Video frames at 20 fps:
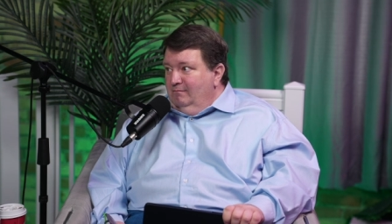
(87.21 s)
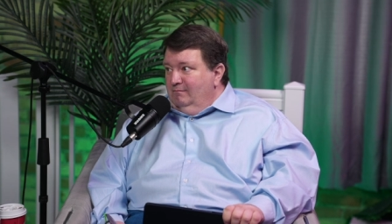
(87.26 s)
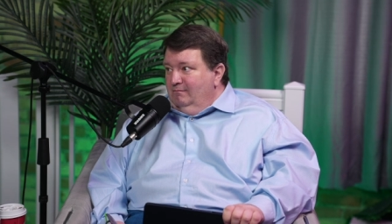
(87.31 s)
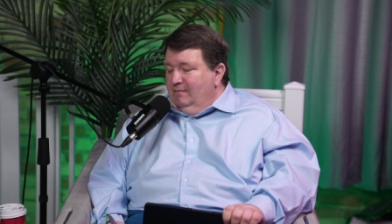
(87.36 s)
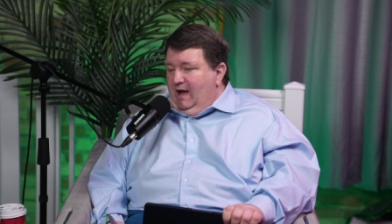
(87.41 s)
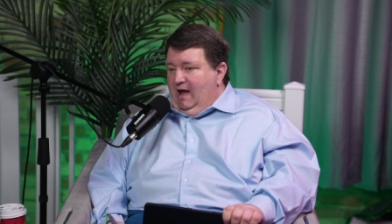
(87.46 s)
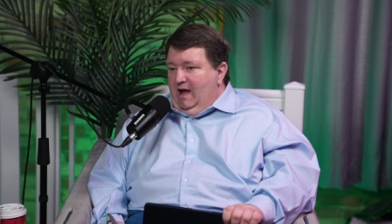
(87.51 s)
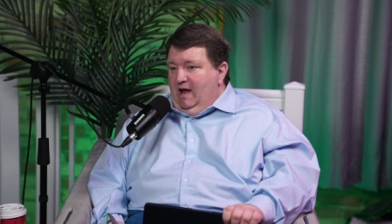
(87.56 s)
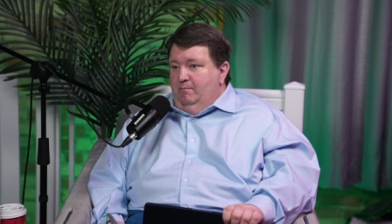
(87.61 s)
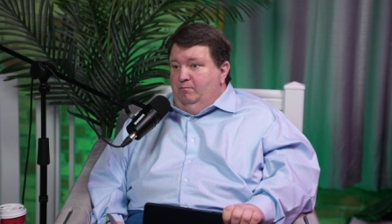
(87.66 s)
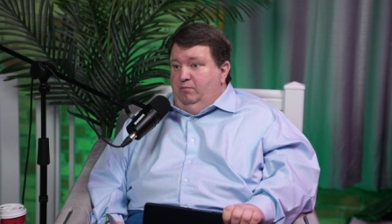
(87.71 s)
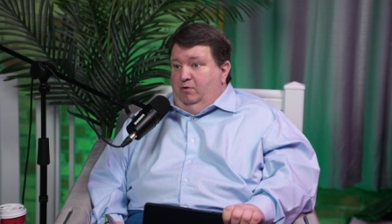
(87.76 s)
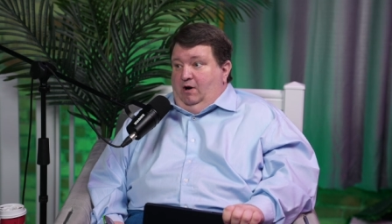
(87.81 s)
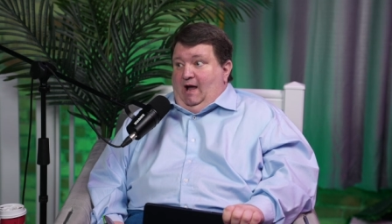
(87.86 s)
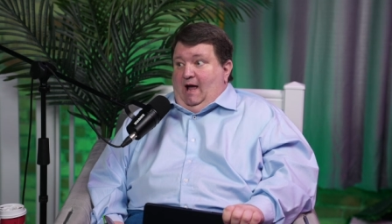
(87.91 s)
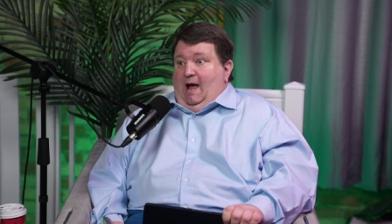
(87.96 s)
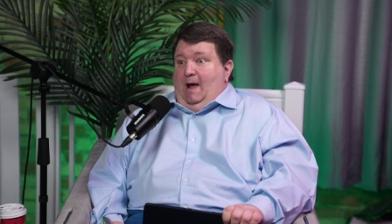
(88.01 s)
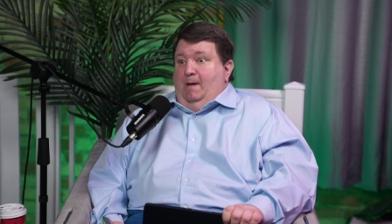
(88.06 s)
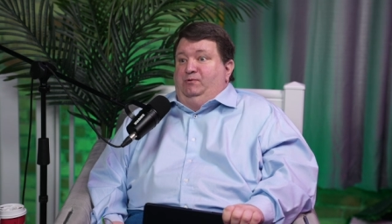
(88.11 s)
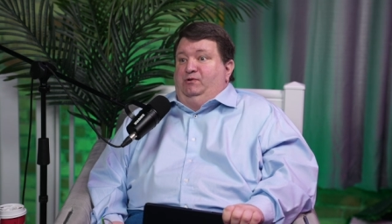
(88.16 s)
and
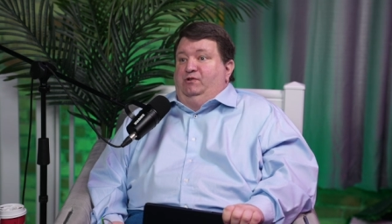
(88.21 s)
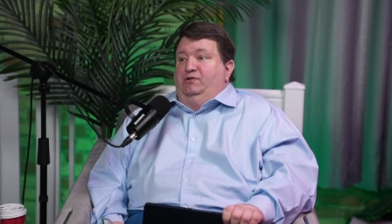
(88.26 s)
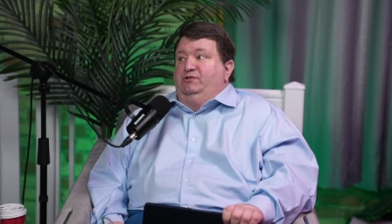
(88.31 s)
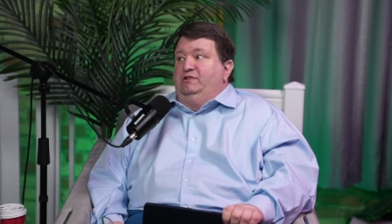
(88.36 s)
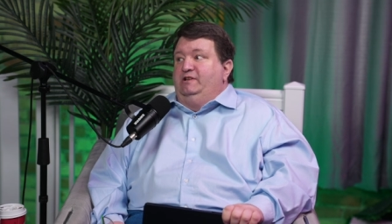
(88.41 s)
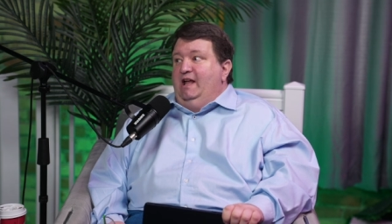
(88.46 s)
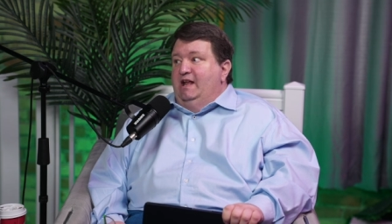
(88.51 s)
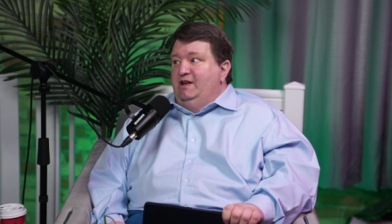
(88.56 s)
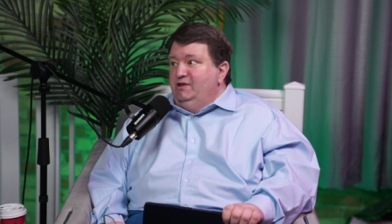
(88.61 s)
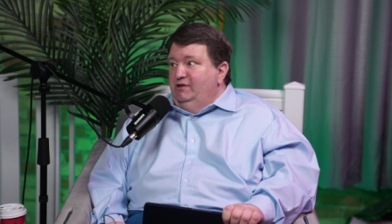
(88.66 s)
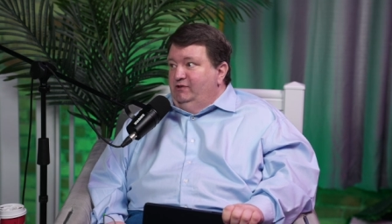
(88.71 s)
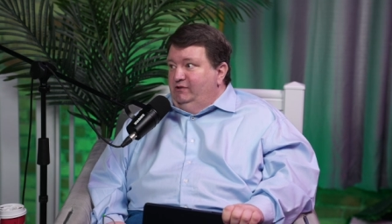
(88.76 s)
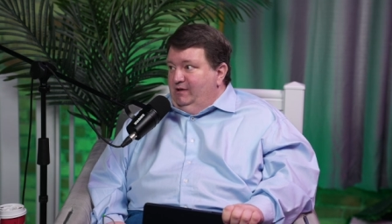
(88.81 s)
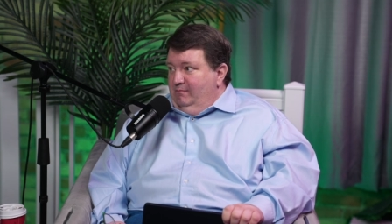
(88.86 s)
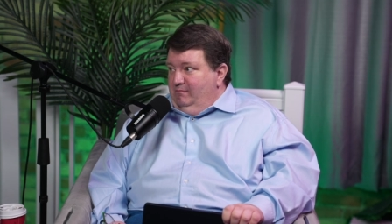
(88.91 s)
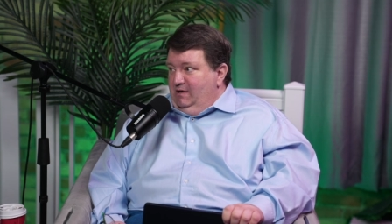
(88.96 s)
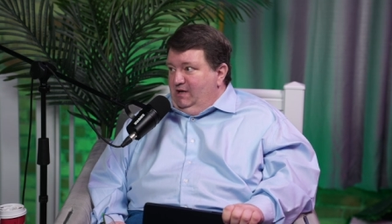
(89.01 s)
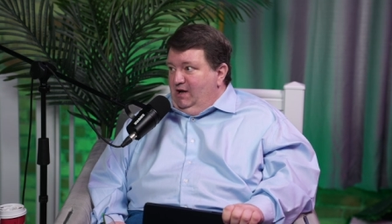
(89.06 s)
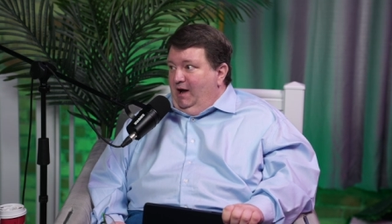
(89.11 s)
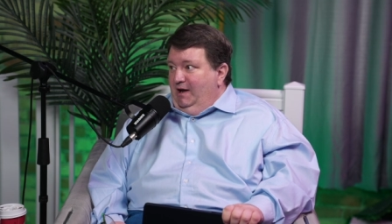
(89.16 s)
perhaps there's an HSM
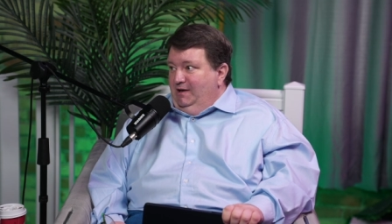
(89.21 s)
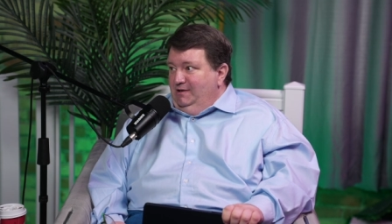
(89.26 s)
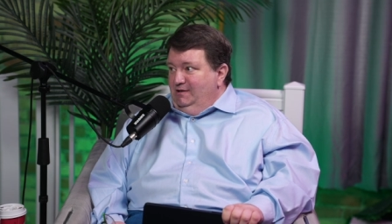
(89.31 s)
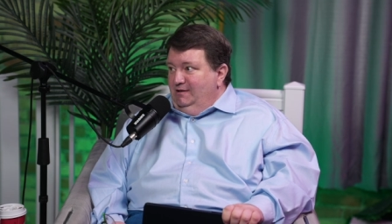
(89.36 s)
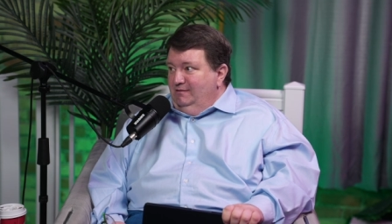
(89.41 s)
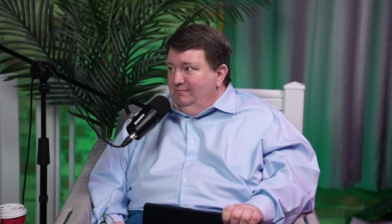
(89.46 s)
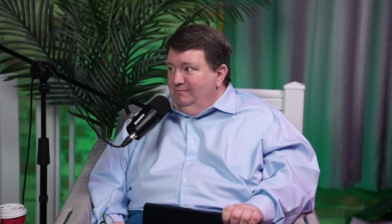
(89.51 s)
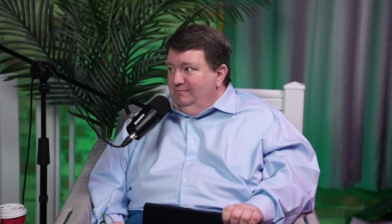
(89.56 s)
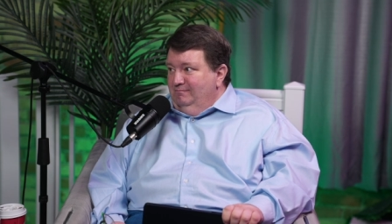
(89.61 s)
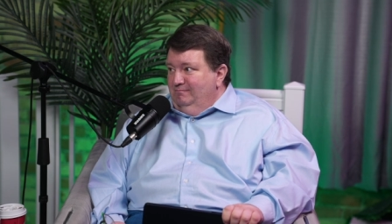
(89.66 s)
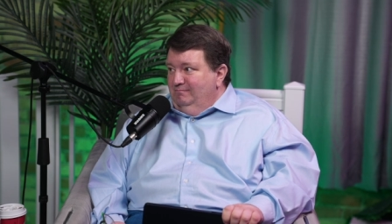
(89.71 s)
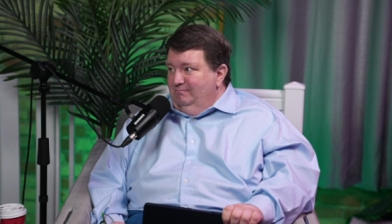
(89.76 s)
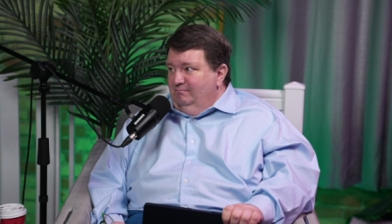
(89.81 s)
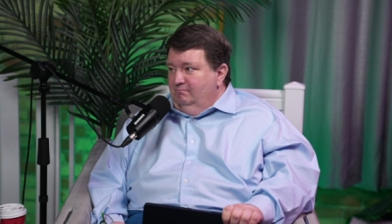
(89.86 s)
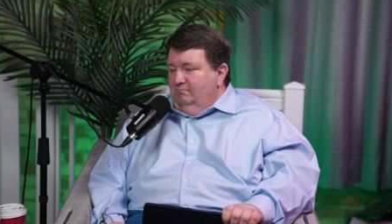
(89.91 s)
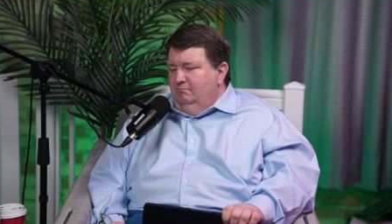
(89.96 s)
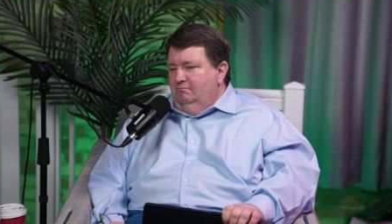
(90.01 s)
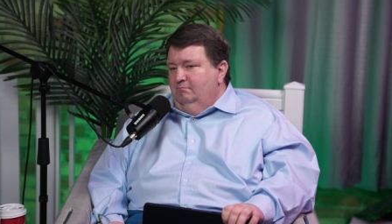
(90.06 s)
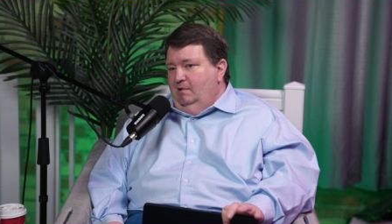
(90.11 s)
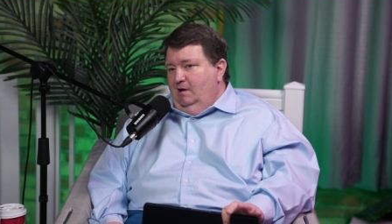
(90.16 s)
behind it.
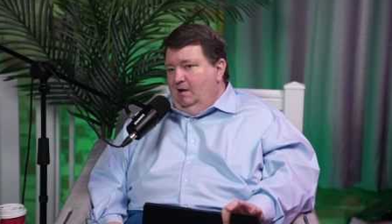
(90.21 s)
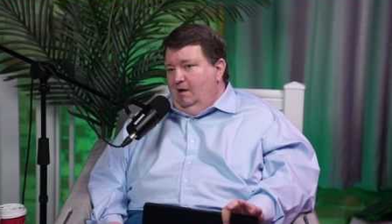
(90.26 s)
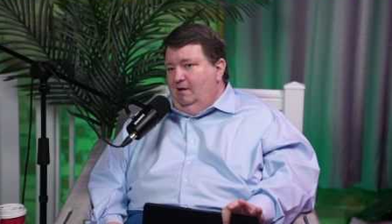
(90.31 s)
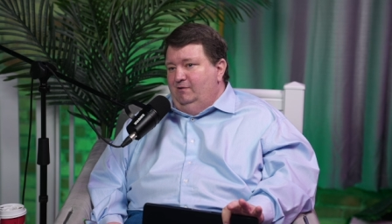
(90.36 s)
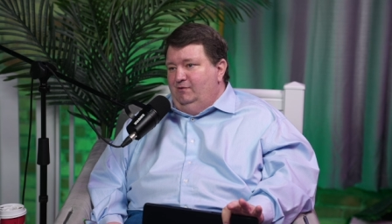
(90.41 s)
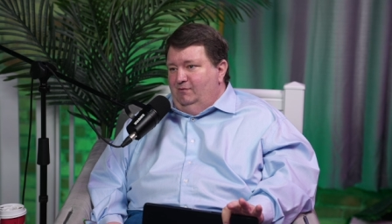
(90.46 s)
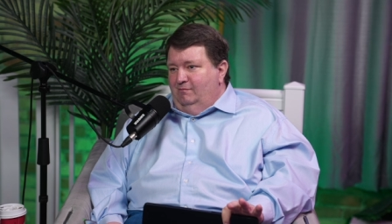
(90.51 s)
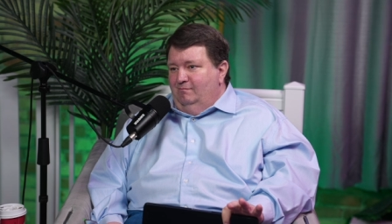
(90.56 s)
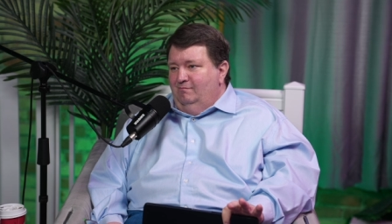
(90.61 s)
It's